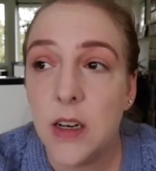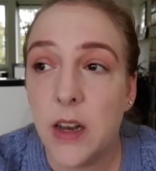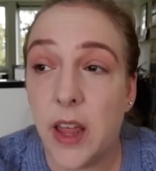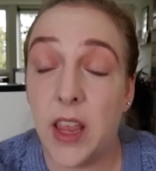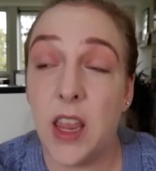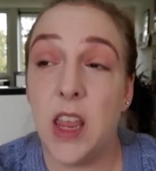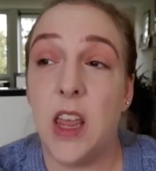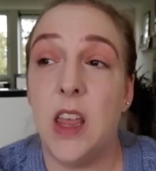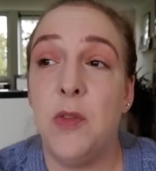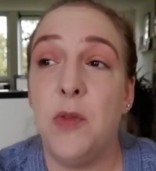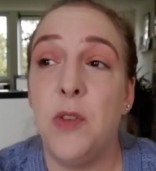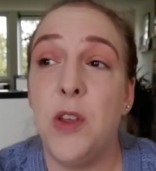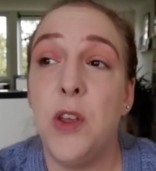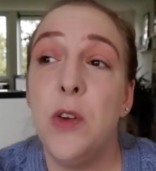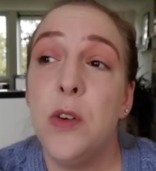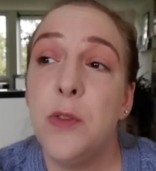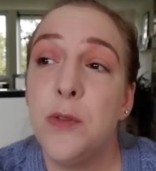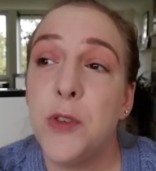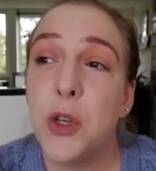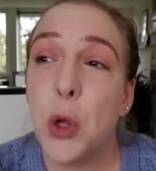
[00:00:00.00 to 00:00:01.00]
like if
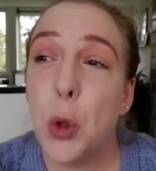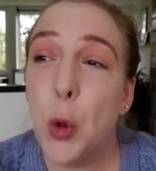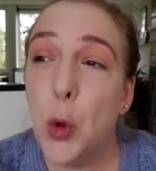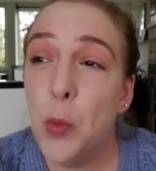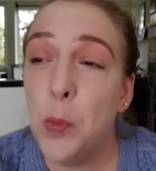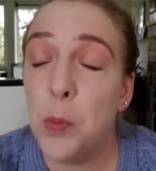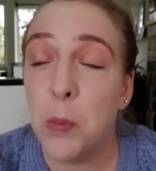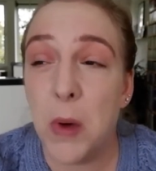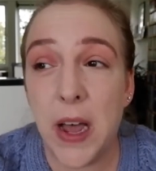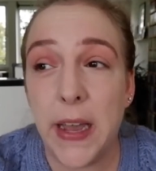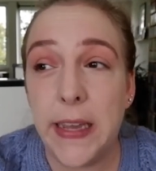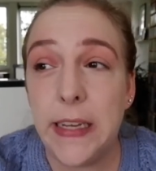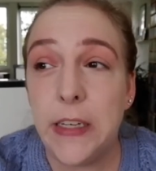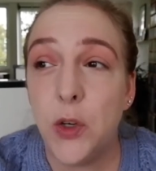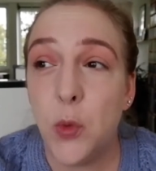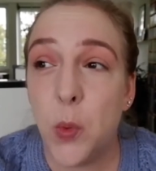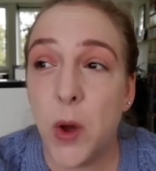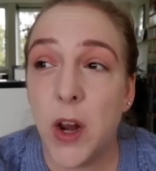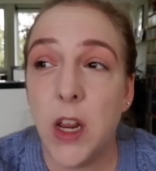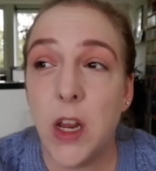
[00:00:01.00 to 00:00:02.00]
you'd have told my
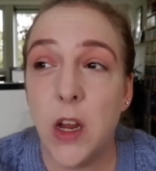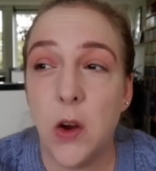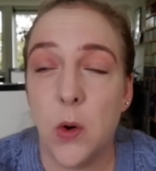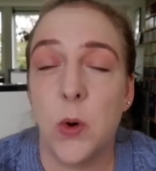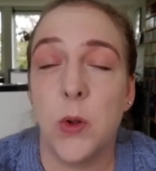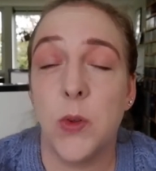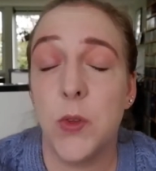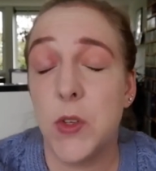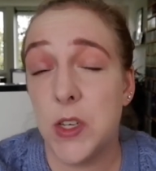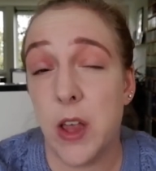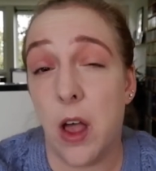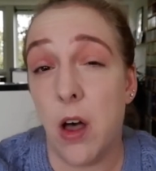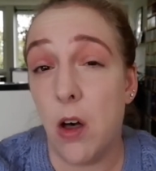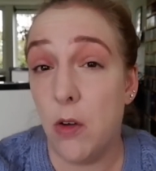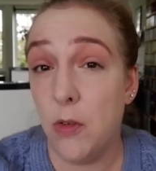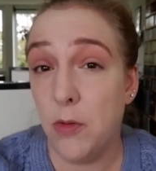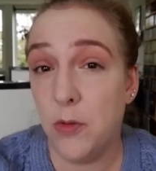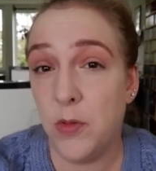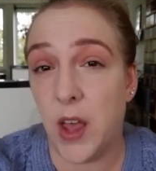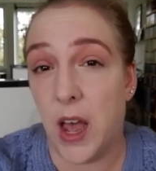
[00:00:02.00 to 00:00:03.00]
20-year-old
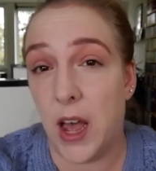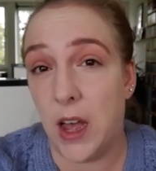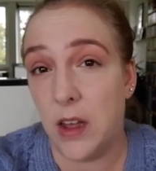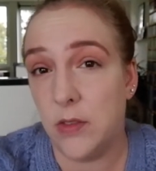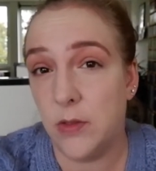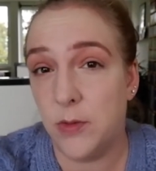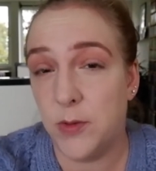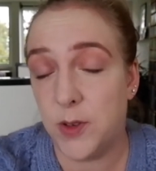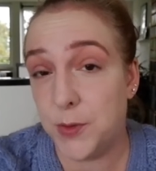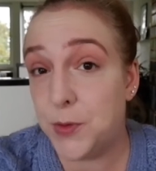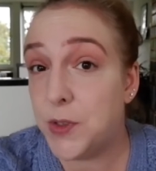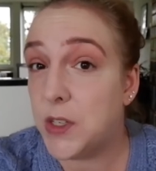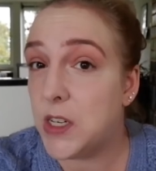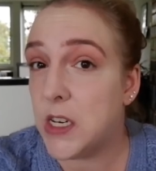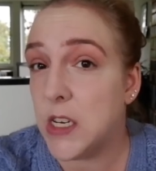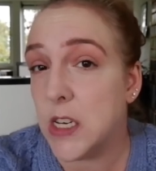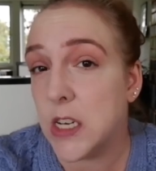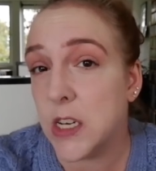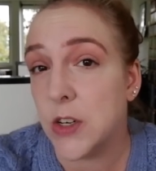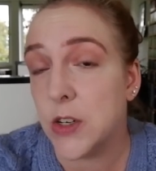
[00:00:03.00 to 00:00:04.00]
self that
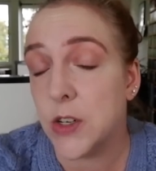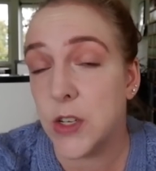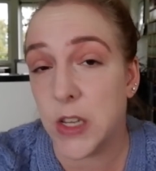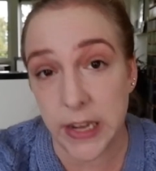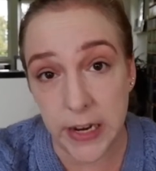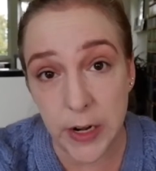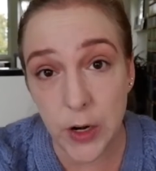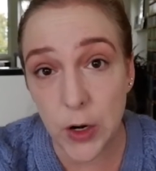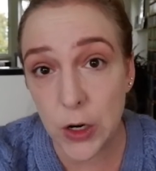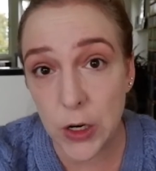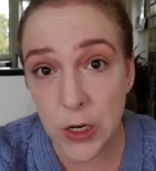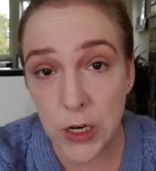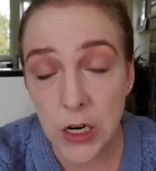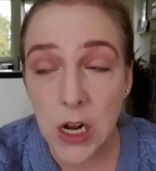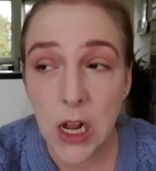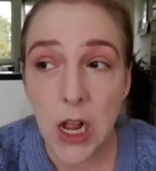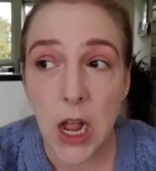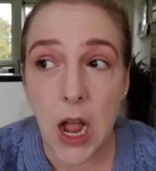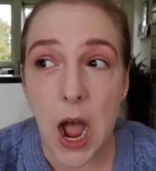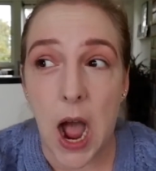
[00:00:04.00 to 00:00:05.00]
15 years later
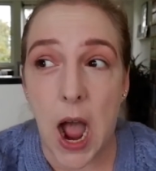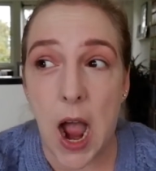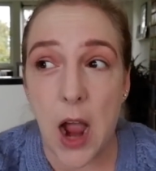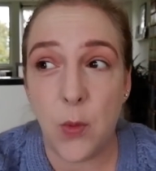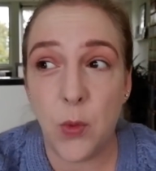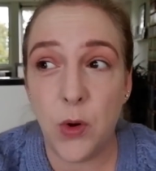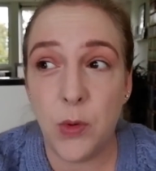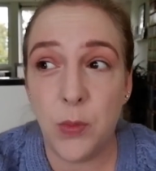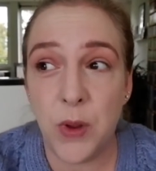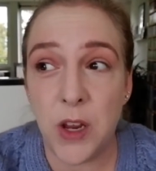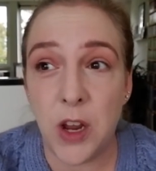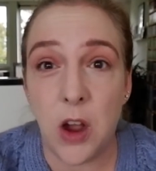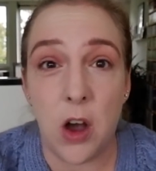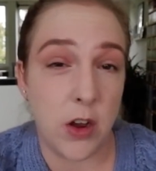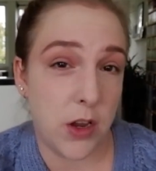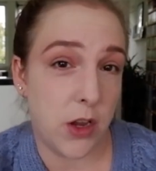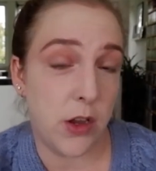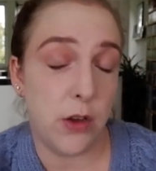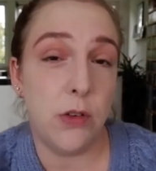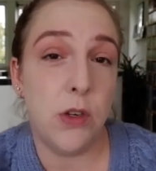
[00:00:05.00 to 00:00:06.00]
I would be
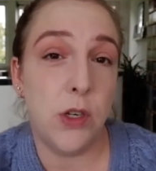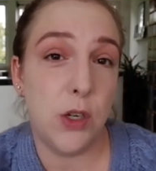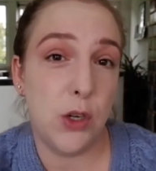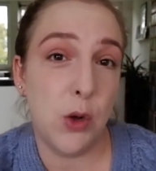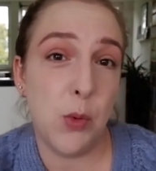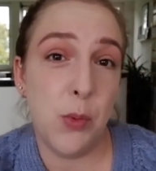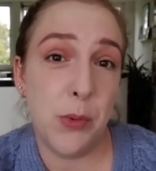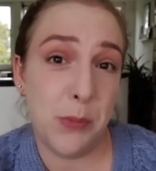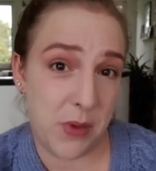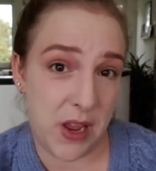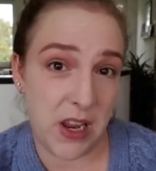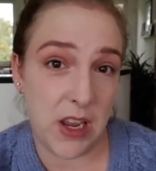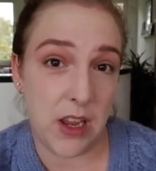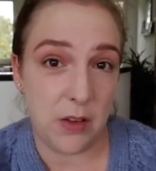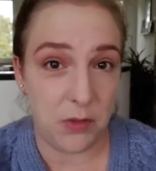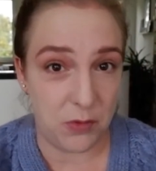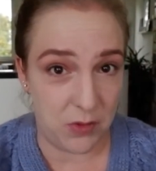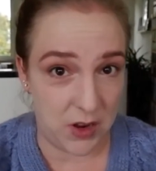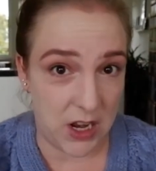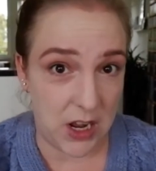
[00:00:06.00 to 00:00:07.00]
on YouTube
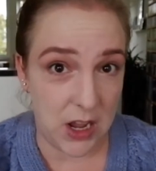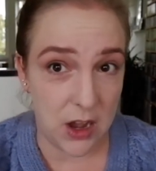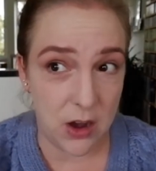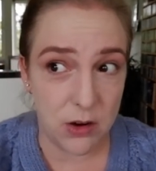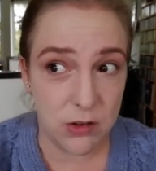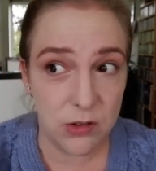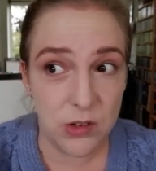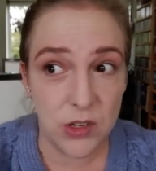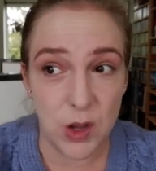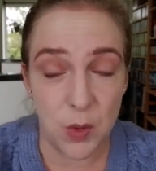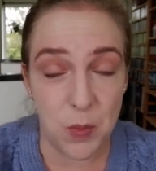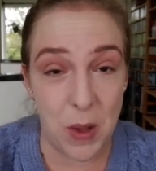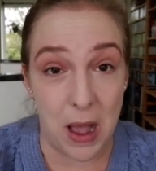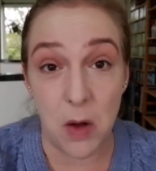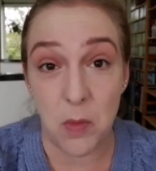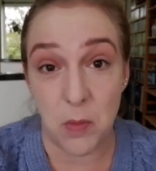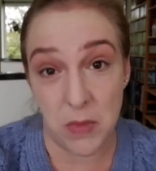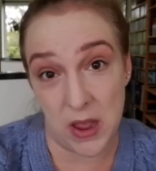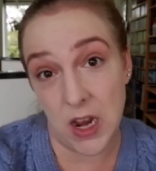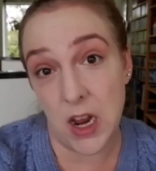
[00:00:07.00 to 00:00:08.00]
making videos
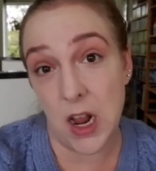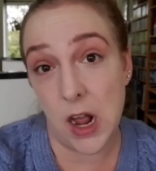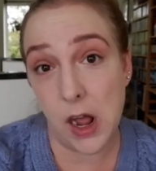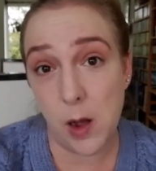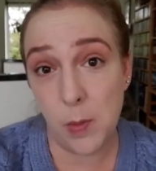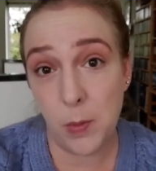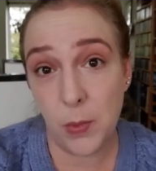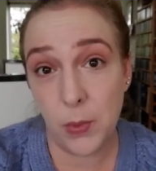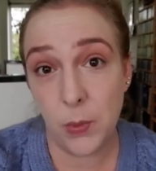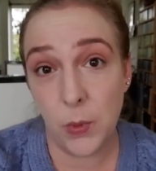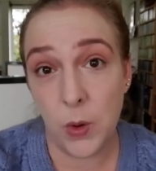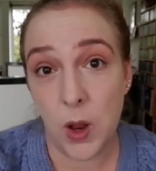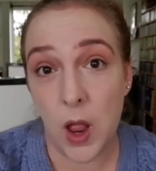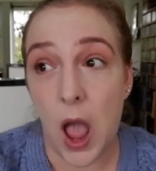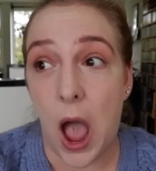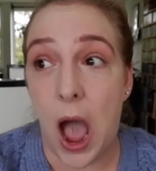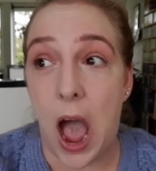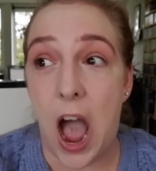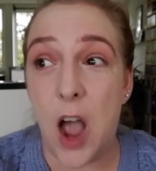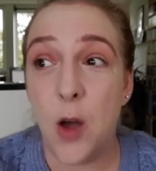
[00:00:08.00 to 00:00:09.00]
about makeup,
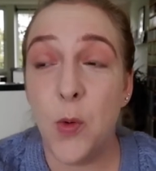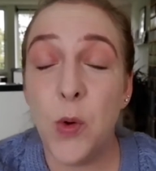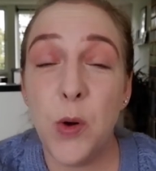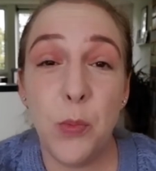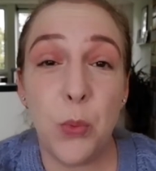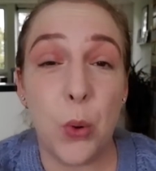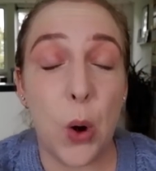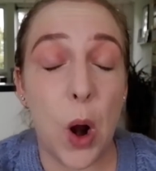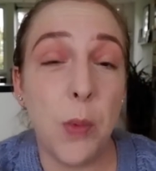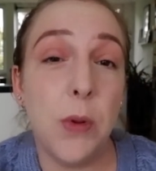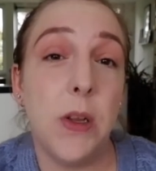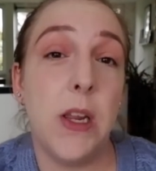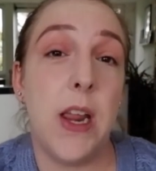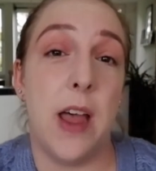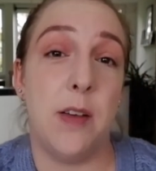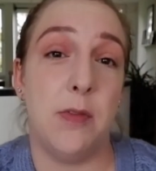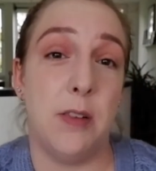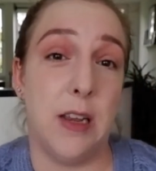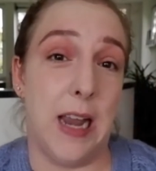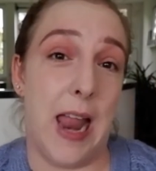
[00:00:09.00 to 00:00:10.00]
I would probably
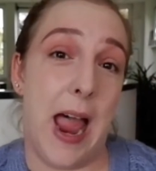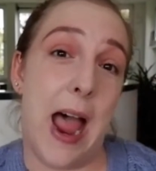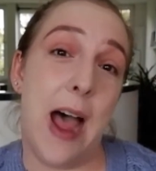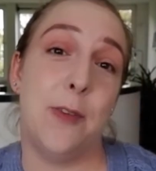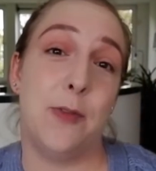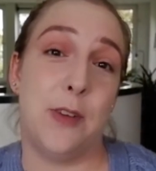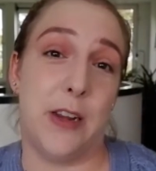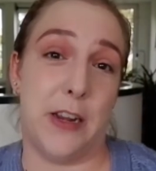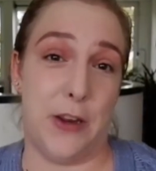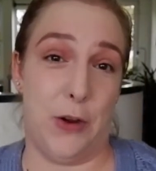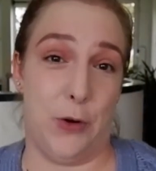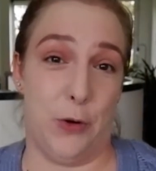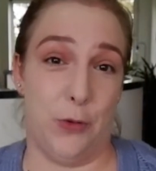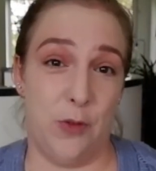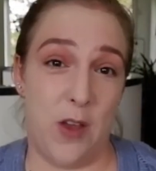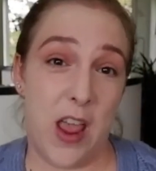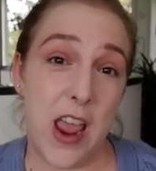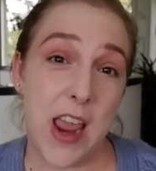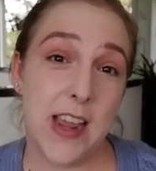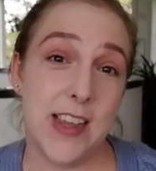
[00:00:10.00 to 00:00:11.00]
have laughed at your
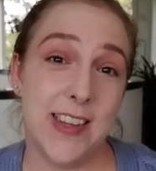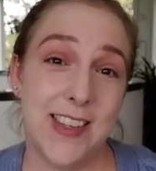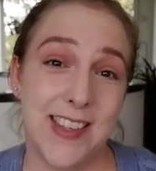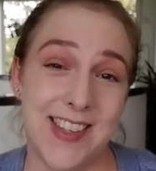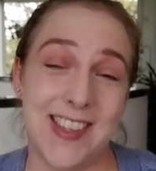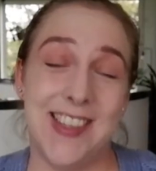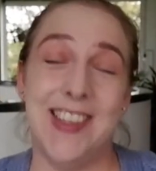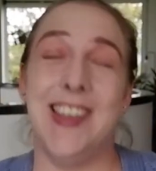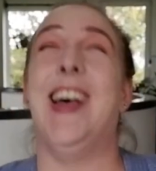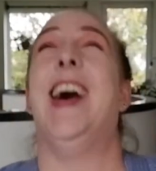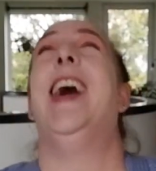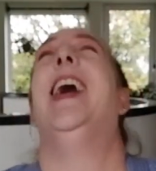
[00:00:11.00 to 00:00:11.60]
face.